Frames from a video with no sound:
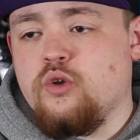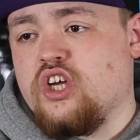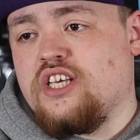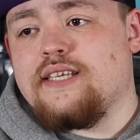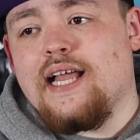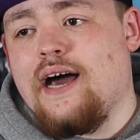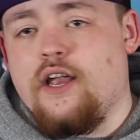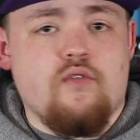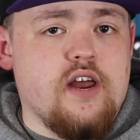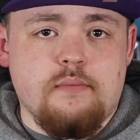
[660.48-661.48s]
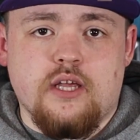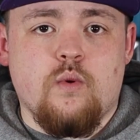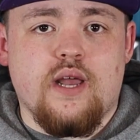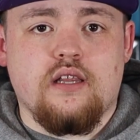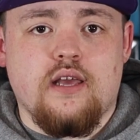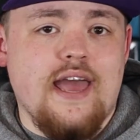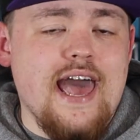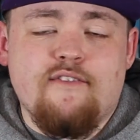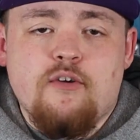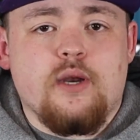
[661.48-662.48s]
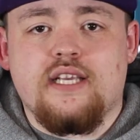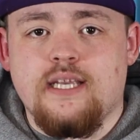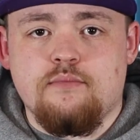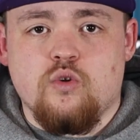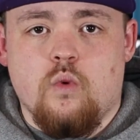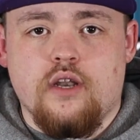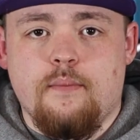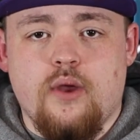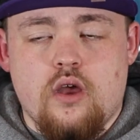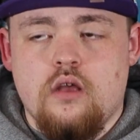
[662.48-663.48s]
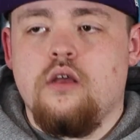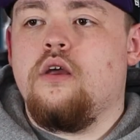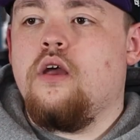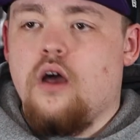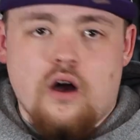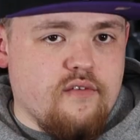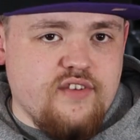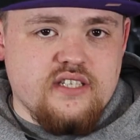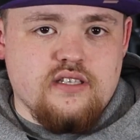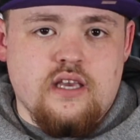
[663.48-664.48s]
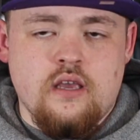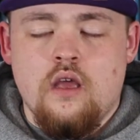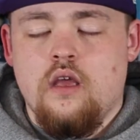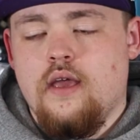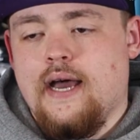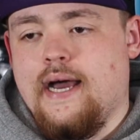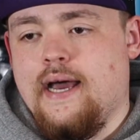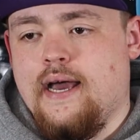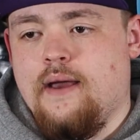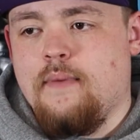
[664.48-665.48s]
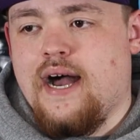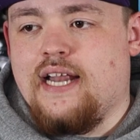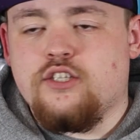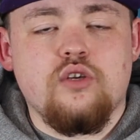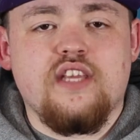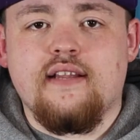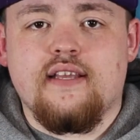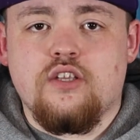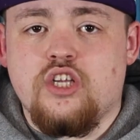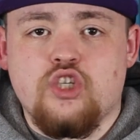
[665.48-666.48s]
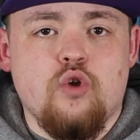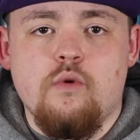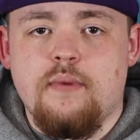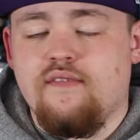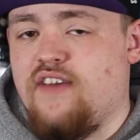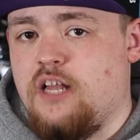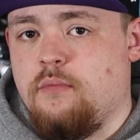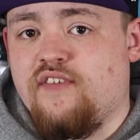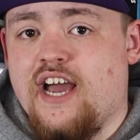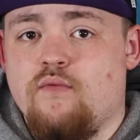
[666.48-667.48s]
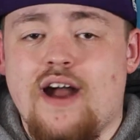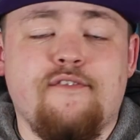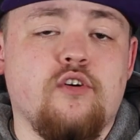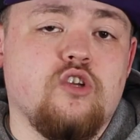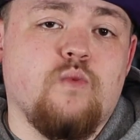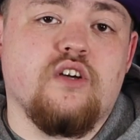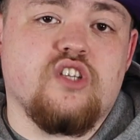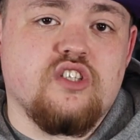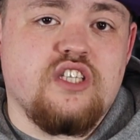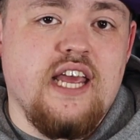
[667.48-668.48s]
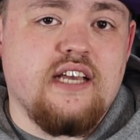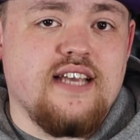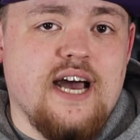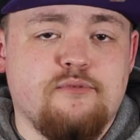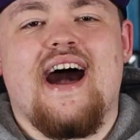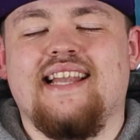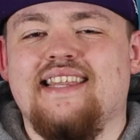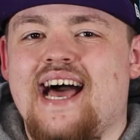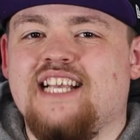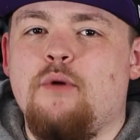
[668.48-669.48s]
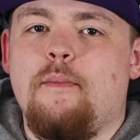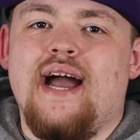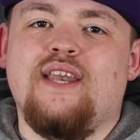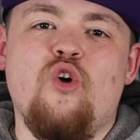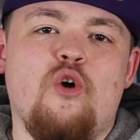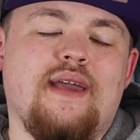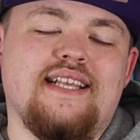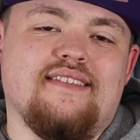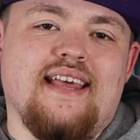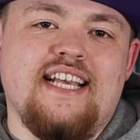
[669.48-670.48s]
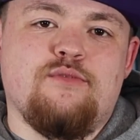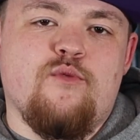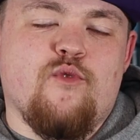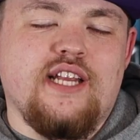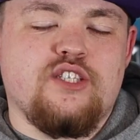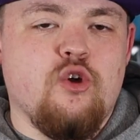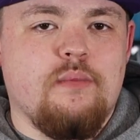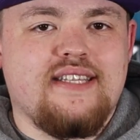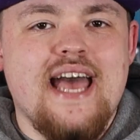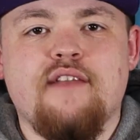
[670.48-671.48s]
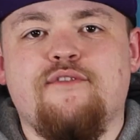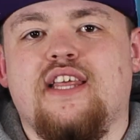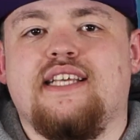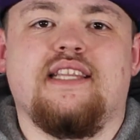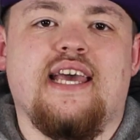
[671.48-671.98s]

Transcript: shoe is going to sell out incredibly quickly. Everybody seems to want a pair, obviously. Um, and I do think that this shoe will be available via raffle as well as on Sneakers app. And last but by no means least, we've reached number ten for this